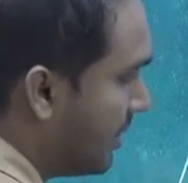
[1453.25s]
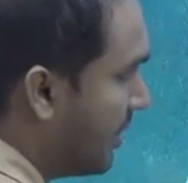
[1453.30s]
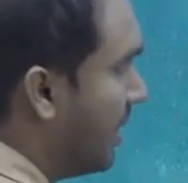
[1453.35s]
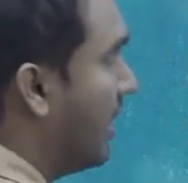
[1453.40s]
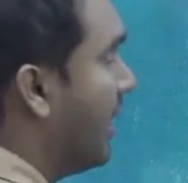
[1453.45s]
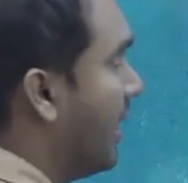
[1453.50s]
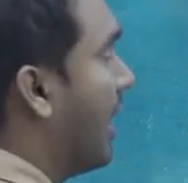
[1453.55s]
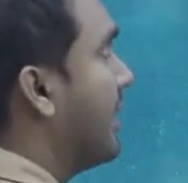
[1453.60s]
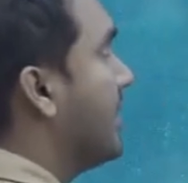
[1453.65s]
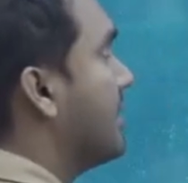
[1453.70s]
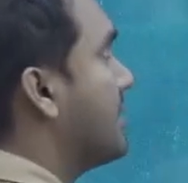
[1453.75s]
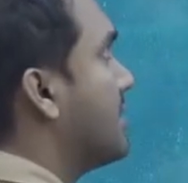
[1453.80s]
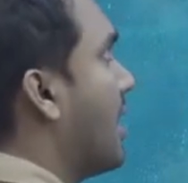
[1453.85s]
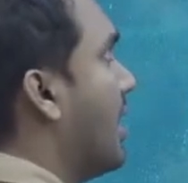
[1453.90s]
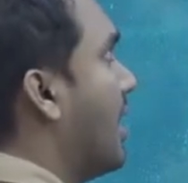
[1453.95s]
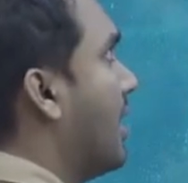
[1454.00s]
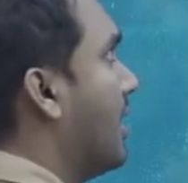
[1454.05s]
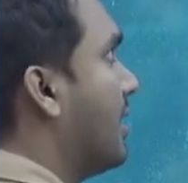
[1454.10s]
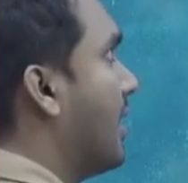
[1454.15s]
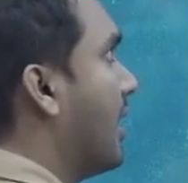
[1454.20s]
and the
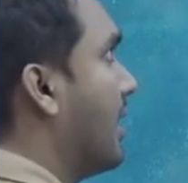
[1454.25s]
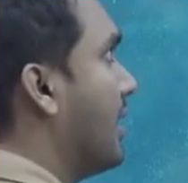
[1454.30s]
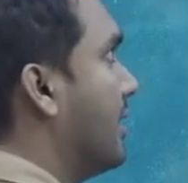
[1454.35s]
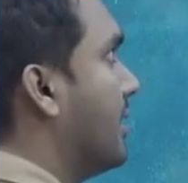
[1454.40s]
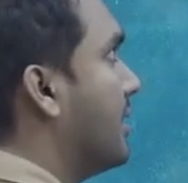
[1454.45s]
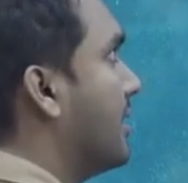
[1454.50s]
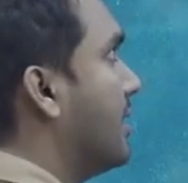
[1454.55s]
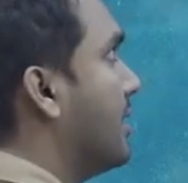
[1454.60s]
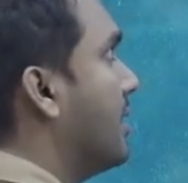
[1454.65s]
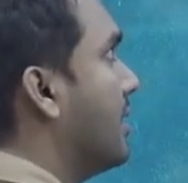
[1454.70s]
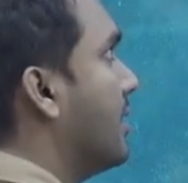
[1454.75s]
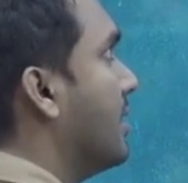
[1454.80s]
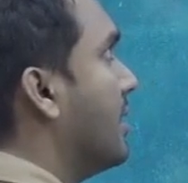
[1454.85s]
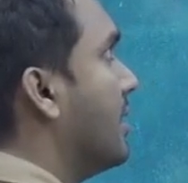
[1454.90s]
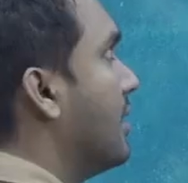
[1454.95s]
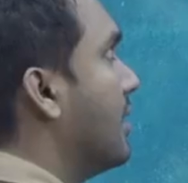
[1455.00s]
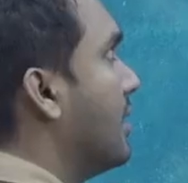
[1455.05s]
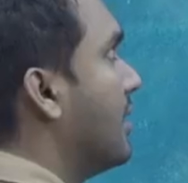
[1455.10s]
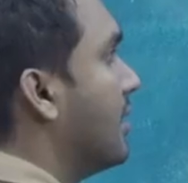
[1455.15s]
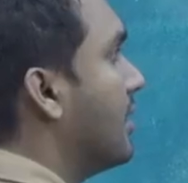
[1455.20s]
slant height
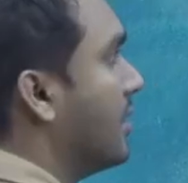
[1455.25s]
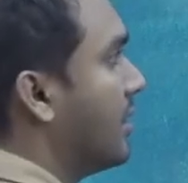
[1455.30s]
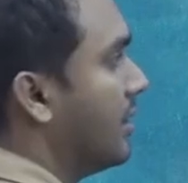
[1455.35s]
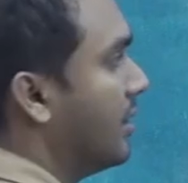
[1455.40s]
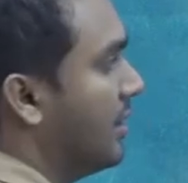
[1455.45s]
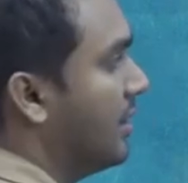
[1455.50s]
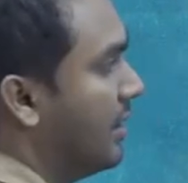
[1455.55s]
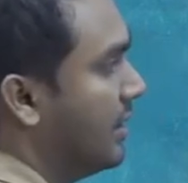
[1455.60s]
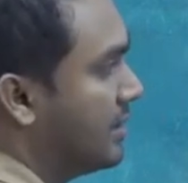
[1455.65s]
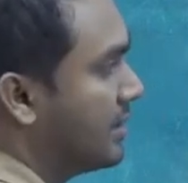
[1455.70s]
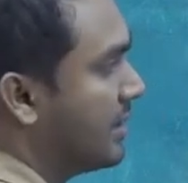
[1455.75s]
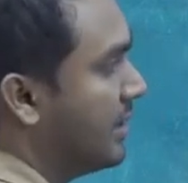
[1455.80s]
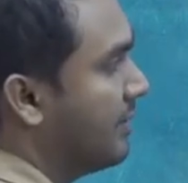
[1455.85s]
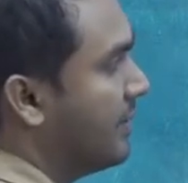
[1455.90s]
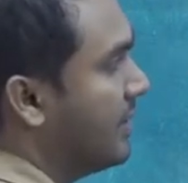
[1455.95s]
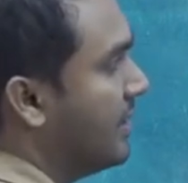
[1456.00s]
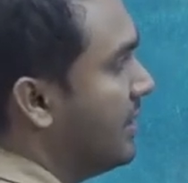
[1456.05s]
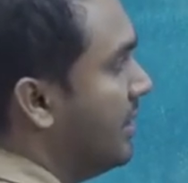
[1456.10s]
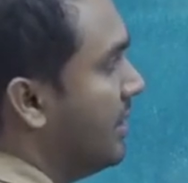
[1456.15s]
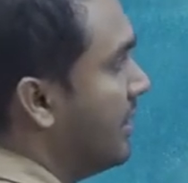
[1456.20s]
is
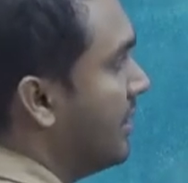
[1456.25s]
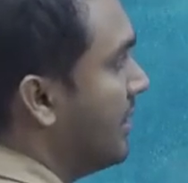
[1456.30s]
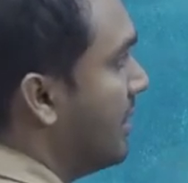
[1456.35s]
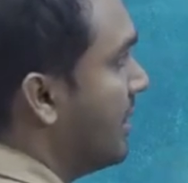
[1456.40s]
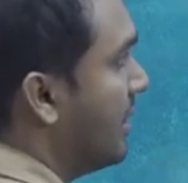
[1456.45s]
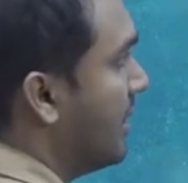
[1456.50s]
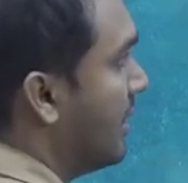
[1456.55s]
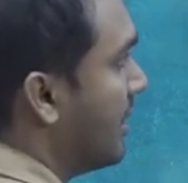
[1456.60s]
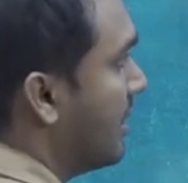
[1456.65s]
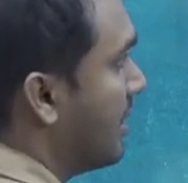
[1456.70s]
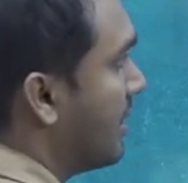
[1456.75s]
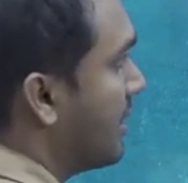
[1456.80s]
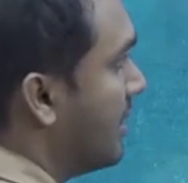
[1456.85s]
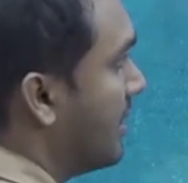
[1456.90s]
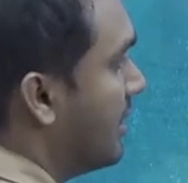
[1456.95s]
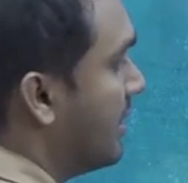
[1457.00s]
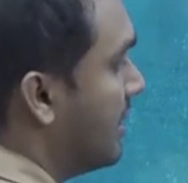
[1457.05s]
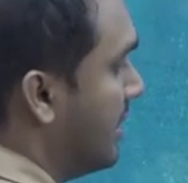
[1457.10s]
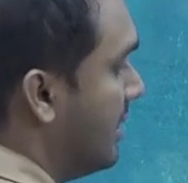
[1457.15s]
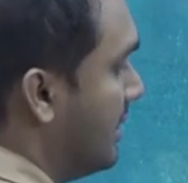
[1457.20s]
given
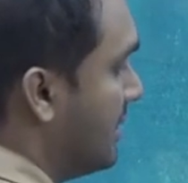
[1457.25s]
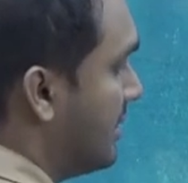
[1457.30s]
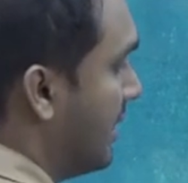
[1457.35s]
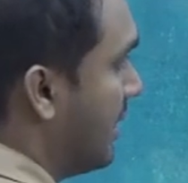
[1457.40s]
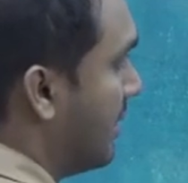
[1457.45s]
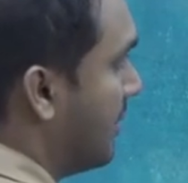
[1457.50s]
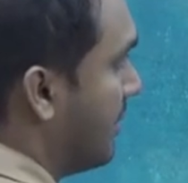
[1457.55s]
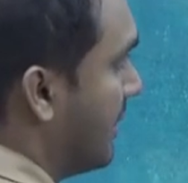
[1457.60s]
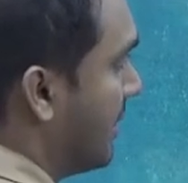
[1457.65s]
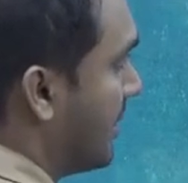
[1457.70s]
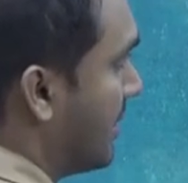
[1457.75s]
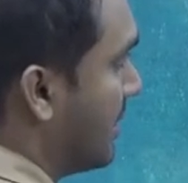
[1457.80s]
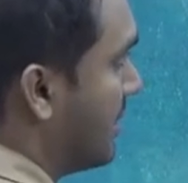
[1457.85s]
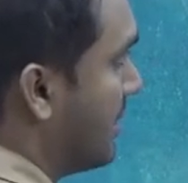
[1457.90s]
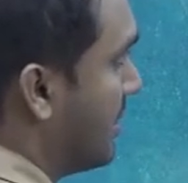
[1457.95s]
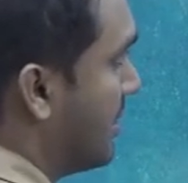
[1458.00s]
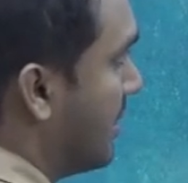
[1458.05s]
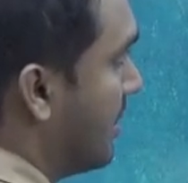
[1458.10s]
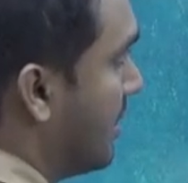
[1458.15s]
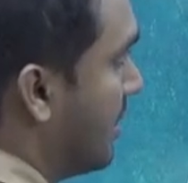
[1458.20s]
13 centimeters,
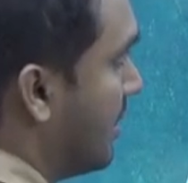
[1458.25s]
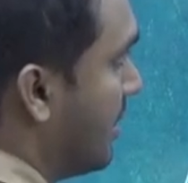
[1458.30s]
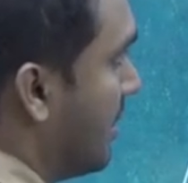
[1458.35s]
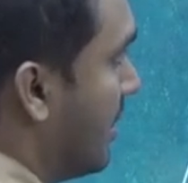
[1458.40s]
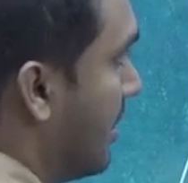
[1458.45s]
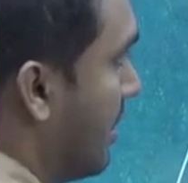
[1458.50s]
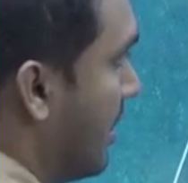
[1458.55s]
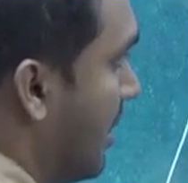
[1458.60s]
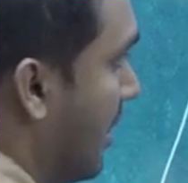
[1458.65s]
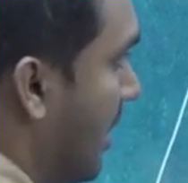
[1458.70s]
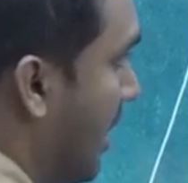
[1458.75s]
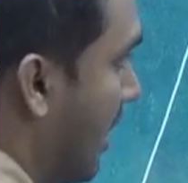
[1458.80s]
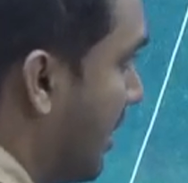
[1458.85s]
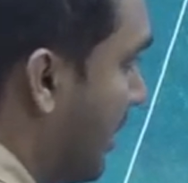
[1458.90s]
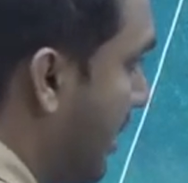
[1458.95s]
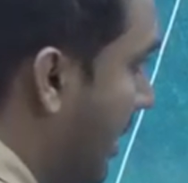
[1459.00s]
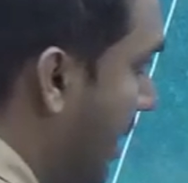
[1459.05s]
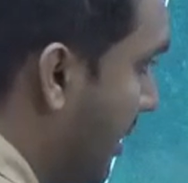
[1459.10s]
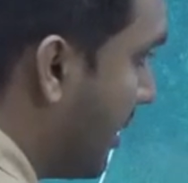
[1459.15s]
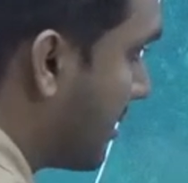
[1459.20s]
and they
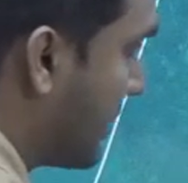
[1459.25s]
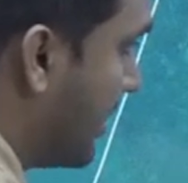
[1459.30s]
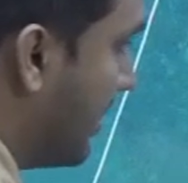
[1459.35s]
are asking